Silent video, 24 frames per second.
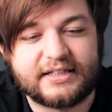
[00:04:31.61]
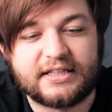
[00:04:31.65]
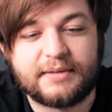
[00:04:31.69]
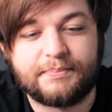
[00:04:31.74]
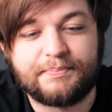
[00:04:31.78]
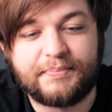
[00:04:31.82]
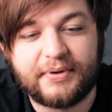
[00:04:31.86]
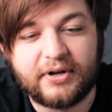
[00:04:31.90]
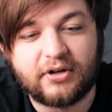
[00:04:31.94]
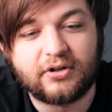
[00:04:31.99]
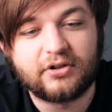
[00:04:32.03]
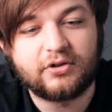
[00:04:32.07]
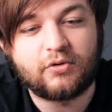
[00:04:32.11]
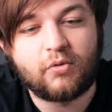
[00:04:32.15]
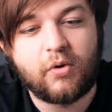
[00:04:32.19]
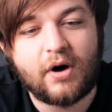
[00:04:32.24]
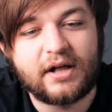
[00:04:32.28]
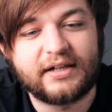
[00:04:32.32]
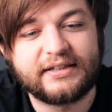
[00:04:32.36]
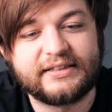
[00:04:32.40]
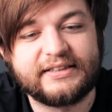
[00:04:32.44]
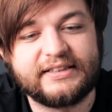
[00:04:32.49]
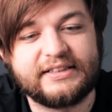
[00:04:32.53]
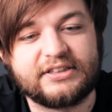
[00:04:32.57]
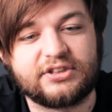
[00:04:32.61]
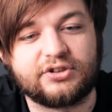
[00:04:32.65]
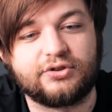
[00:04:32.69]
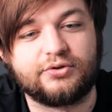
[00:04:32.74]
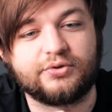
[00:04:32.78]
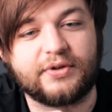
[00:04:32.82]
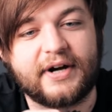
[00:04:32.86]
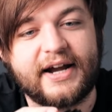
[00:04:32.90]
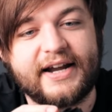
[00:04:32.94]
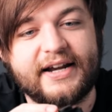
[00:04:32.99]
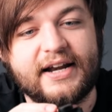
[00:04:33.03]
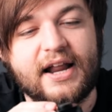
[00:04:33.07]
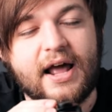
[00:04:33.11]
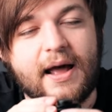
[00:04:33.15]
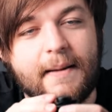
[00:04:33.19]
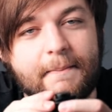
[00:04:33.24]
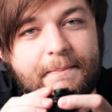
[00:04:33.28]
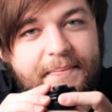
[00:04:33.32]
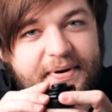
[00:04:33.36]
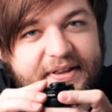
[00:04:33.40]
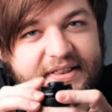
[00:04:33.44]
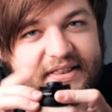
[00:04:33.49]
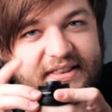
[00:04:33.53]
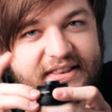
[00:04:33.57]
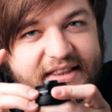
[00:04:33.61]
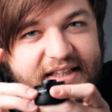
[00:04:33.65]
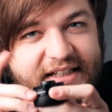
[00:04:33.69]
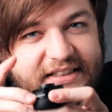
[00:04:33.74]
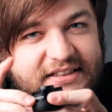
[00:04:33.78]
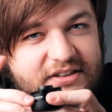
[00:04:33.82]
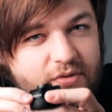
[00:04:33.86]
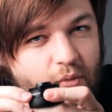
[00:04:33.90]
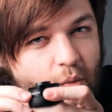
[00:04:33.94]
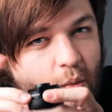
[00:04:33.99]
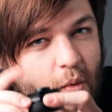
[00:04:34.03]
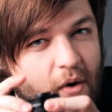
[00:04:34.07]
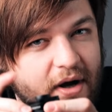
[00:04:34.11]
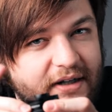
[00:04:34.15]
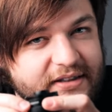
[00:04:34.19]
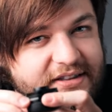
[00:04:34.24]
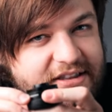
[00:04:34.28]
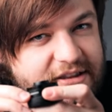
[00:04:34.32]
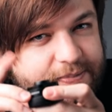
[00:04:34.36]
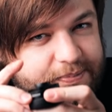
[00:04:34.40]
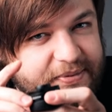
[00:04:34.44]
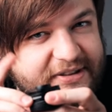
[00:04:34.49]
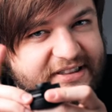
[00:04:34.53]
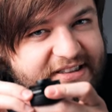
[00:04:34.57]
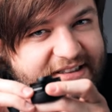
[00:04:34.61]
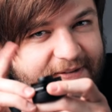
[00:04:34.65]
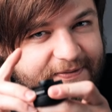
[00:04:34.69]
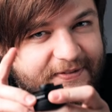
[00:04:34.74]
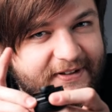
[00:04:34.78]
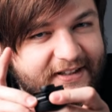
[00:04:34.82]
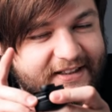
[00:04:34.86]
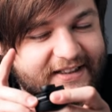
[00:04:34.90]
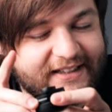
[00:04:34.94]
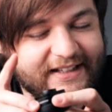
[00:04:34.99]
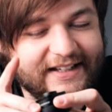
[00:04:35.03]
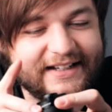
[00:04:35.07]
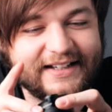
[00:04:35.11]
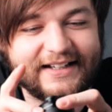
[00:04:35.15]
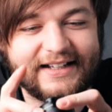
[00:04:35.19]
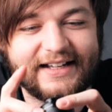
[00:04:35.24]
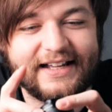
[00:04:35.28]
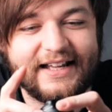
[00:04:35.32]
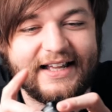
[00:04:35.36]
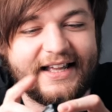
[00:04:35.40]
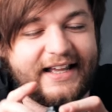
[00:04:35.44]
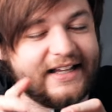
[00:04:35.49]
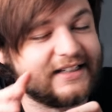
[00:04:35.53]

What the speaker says: The build quality is great, but this one specific thing